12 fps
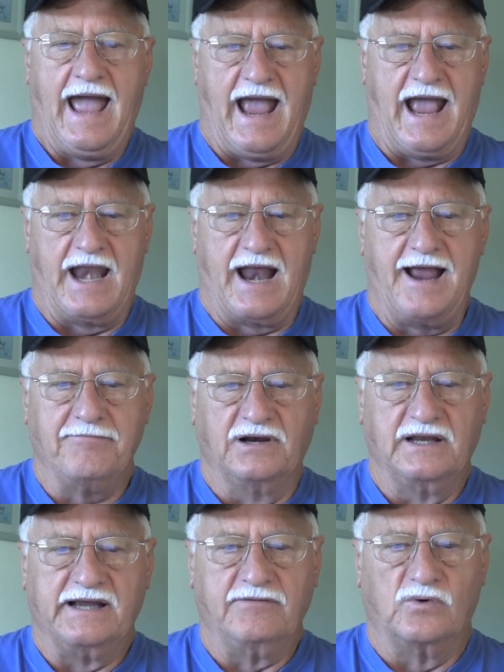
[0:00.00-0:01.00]
and I
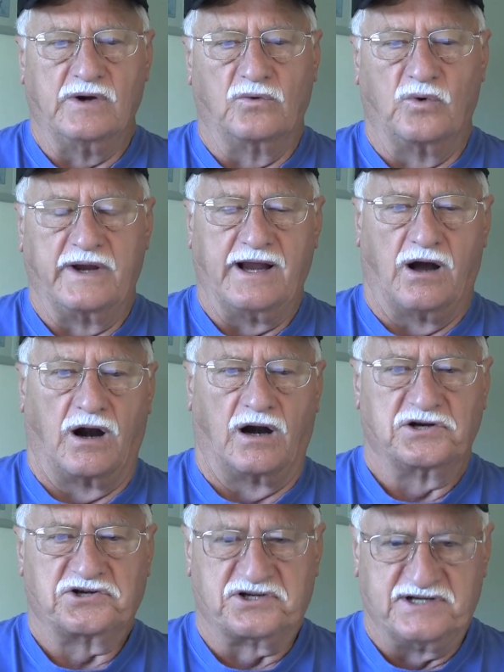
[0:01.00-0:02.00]
believe when we are
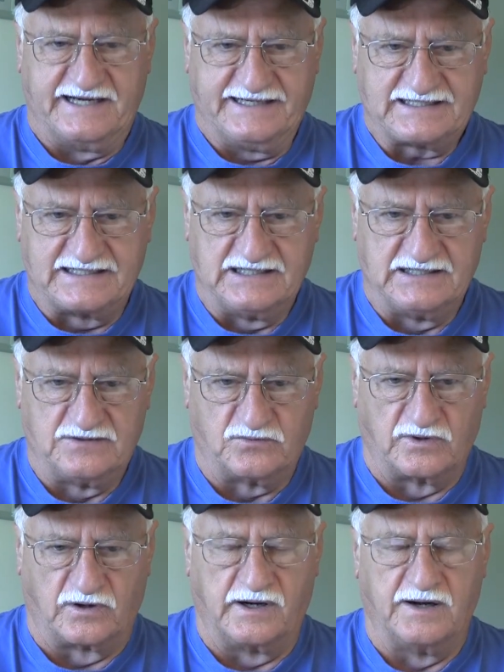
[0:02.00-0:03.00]
sick,
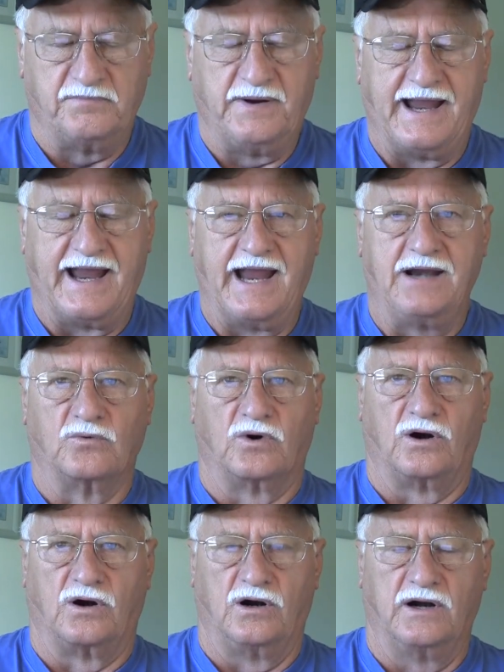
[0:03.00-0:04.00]
we're in pain,
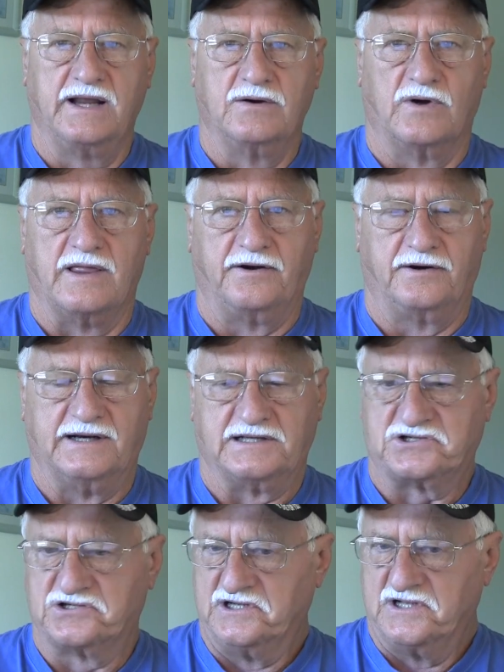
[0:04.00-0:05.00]
we're hurting, whether
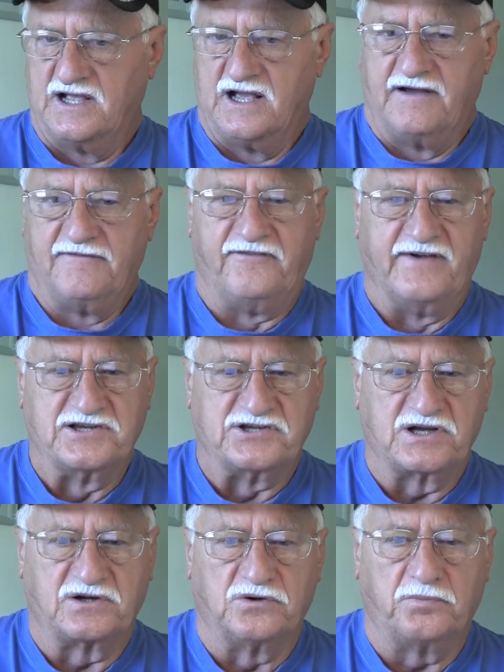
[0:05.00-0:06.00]
it's
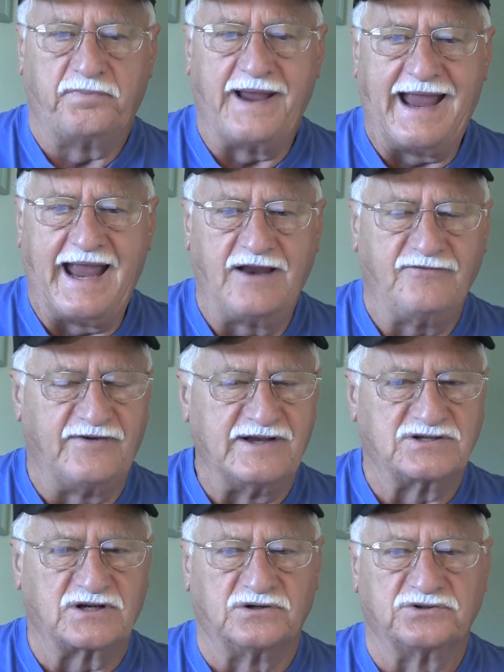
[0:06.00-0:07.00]
physical pain,
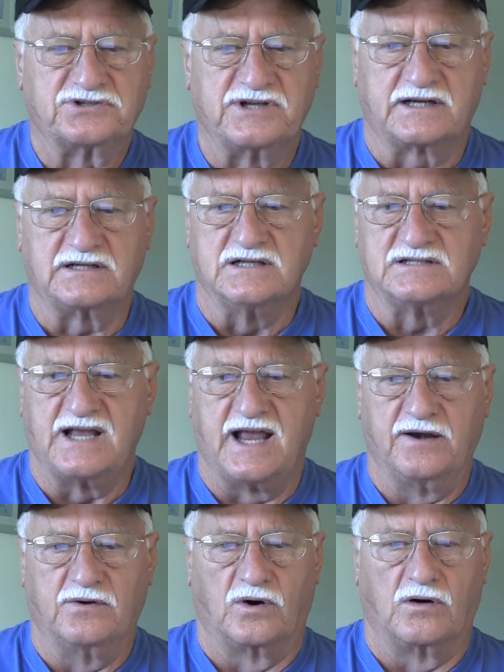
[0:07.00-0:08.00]
physical sickness,
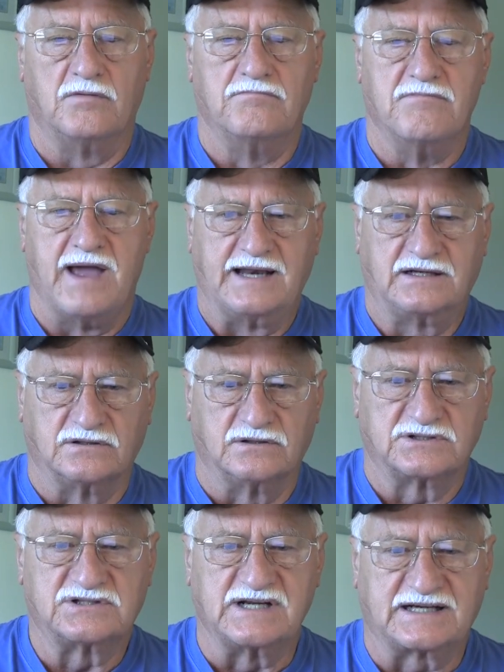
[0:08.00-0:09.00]
and or
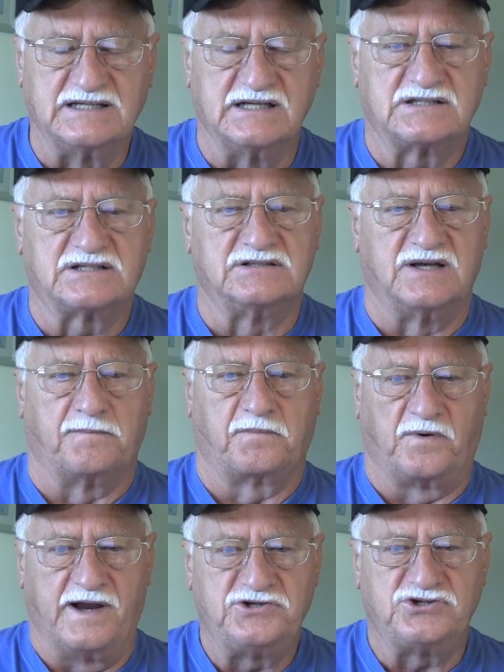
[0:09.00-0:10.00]
mental sickness,
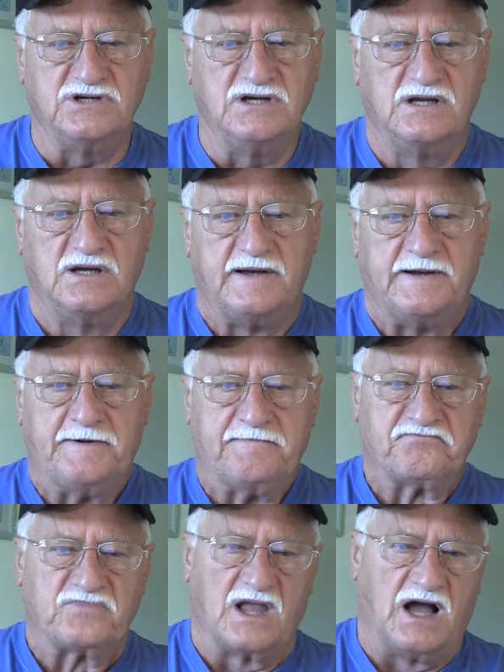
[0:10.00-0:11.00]
depression.
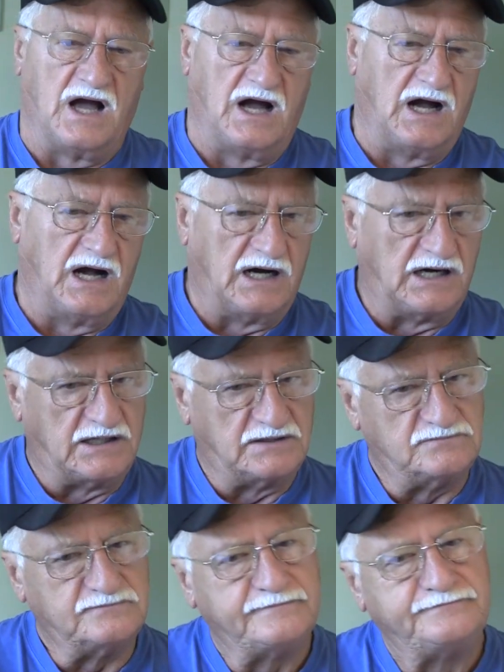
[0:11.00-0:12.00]

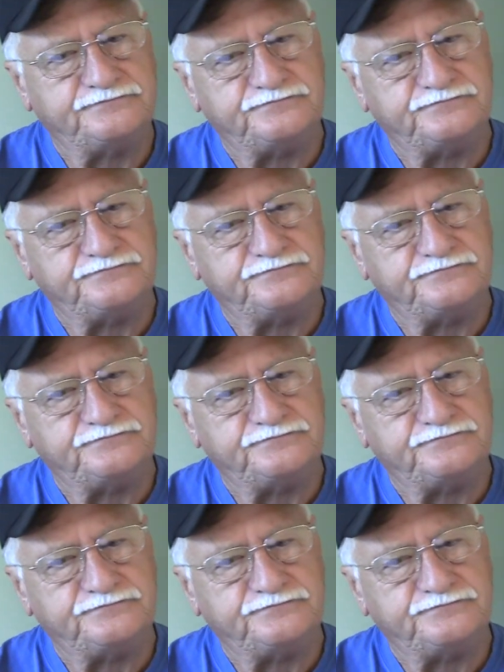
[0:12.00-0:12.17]
Um,